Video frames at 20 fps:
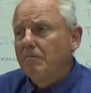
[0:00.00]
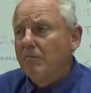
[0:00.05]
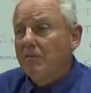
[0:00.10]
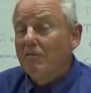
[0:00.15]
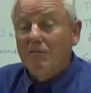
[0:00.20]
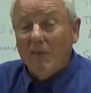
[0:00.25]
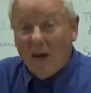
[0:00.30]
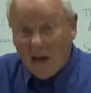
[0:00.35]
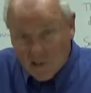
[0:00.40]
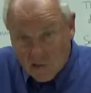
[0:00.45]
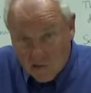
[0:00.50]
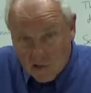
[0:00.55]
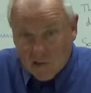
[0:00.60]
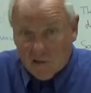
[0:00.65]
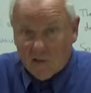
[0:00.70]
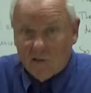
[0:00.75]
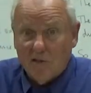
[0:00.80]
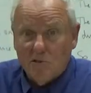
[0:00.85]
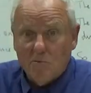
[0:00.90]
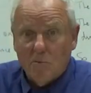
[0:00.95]
faster than
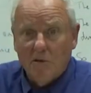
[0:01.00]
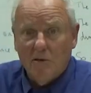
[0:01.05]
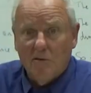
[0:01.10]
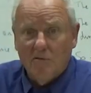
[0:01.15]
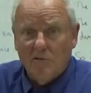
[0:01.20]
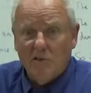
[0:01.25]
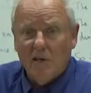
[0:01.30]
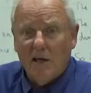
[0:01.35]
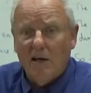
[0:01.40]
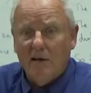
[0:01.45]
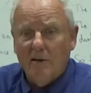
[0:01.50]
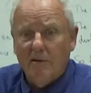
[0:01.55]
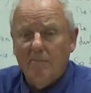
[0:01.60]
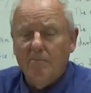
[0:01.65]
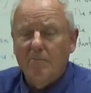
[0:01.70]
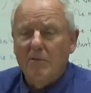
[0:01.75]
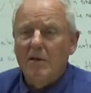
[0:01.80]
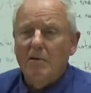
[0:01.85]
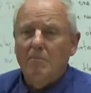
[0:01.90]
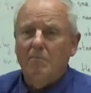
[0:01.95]
the speed of sound.
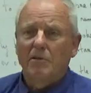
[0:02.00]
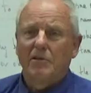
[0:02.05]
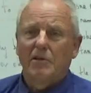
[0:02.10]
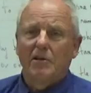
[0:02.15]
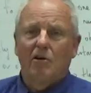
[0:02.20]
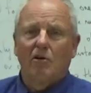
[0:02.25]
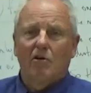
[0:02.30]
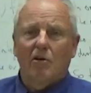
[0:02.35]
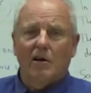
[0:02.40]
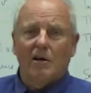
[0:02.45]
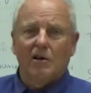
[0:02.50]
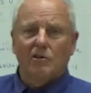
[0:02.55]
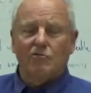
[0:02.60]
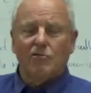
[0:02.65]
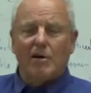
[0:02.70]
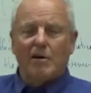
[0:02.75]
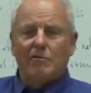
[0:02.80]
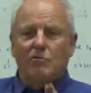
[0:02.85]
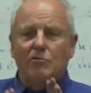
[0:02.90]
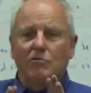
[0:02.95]
But they're not going to
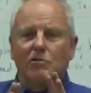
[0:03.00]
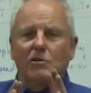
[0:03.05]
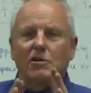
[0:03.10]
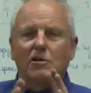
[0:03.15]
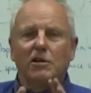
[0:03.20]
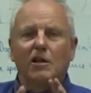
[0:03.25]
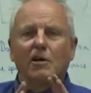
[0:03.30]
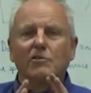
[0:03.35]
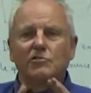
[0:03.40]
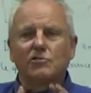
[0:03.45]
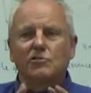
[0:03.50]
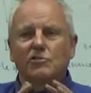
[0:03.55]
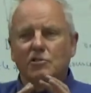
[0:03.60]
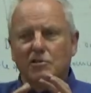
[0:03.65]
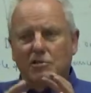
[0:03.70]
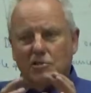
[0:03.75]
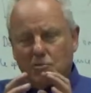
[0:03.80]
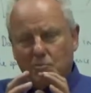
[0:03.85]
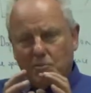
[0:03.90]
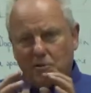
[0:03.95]
travel close to the
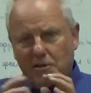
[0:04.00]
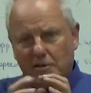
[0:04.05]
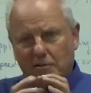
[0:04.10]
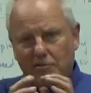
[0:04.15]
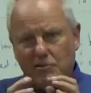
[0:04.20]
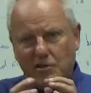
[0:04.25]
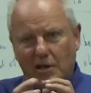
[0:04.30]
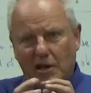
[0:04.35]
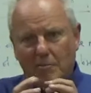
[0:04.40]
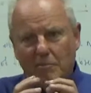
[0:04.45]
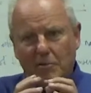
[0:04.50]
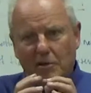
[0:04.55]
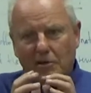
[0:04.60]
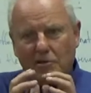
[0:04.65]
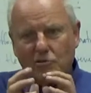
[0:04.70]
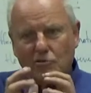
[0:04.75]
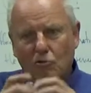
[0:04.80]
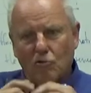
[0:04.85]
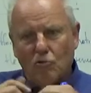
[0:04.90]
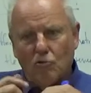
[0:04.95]
speed of sound because
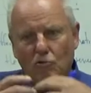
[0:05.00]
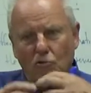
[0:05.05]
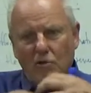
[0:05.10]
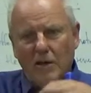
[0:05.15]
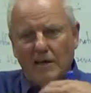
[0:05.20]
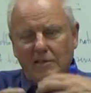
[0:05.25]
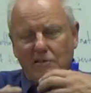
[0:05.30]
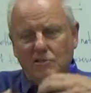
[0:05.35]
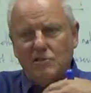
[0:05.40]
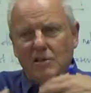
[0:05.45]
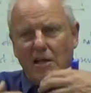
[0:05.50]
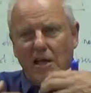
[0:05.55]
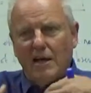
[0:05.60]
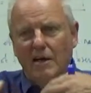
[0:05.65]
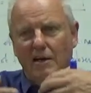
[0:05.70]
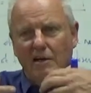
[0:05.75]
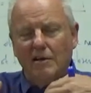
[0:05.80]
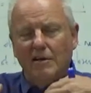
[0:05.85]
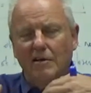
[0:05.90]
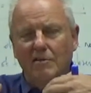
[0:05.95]
all that
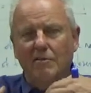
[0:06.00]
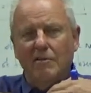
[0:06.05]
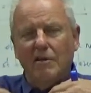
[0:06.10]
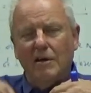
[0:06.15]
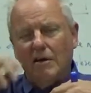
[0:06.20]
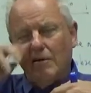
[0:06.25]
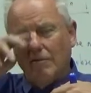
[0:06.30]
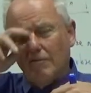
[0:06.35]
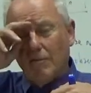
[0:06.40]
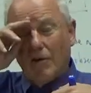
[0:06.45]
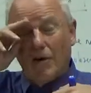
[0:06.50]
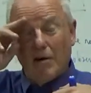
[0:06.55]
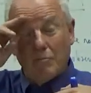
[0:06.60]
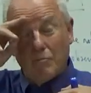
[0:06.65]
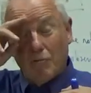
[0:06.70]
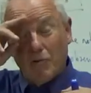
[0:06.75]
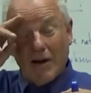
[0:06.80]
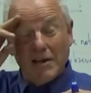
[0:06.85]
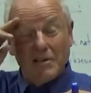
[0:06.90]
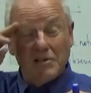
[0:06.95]
sound and
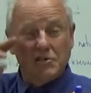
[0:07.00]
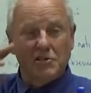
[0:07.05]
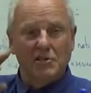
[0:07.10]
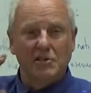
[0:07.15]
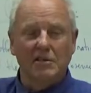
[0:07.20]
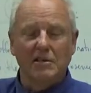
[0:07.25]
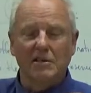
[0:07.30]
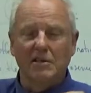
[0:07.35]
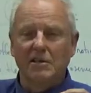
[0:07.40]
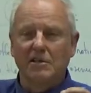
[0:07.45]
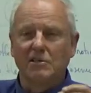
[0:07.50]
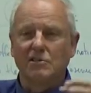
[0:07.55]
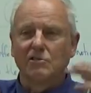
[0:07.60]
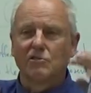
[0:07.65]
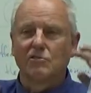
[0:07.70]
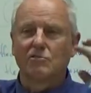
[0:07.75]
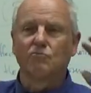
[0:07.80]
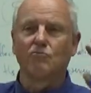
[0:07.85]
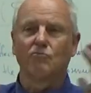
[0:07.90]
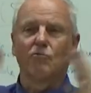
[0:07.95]
vibration
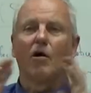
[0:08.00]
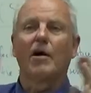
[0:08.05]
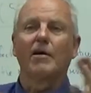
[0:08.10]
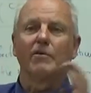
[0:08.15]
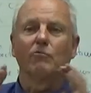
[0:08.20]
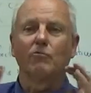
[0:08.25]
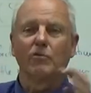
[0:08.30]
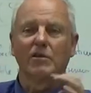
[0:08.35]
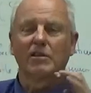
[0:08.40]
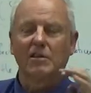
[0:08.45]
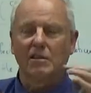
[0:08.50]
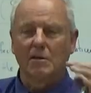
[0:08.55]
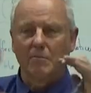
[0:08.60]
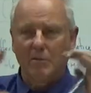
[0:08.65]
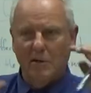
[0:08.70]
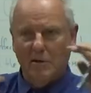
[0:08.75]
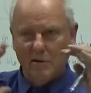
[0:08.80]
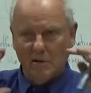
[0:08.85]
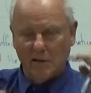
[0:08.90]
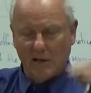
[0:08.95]
is right with them
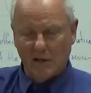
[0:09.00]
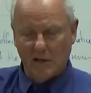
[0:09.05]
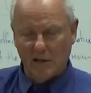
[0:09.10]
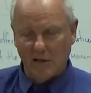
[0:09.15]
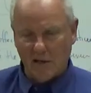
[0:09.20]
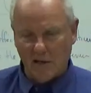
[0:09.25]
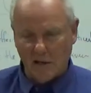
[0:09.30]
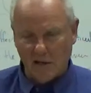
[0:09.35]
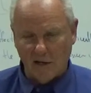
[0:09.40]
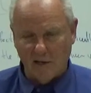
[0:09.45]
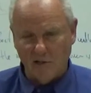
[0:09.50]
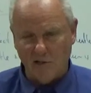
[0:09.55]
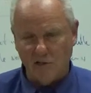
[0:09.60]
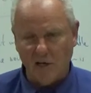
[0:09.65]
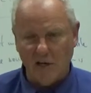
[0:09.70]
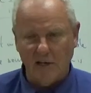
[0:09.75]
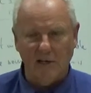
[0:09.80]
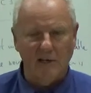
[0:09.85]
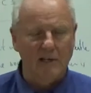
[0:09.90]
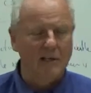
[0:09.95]
and
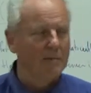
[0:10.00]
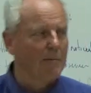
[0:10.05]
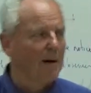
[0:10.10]
shaking them